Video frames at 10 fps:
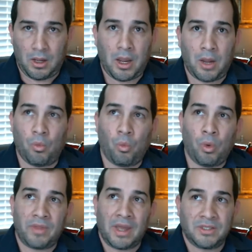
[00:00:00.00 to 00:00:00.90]
And
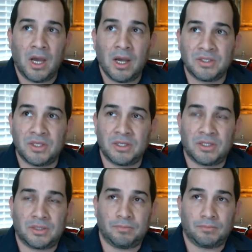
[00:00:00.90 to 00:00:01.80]
what that does
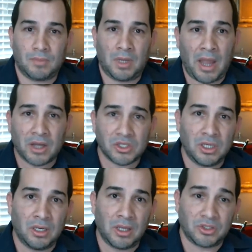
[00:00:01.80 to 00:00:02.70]
is it
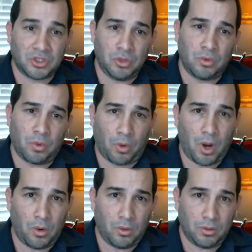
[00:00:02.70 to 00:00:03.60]
actually lets you
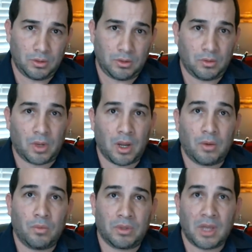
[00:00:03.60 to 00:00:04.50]
grow.
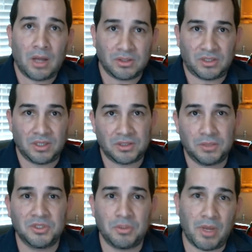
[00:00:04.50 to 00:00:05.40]
Okay, without
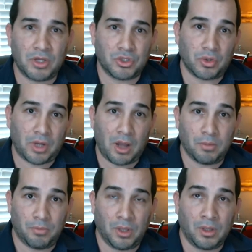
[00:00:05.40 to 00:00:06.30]
systems to measure
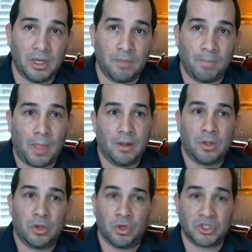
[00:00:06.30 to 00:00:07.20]
accountability,
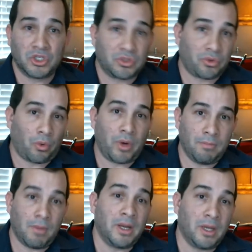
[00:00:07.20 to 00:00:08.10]
you're just
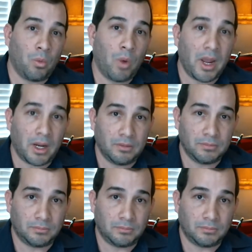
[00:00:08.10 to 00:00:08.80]
throwing money away.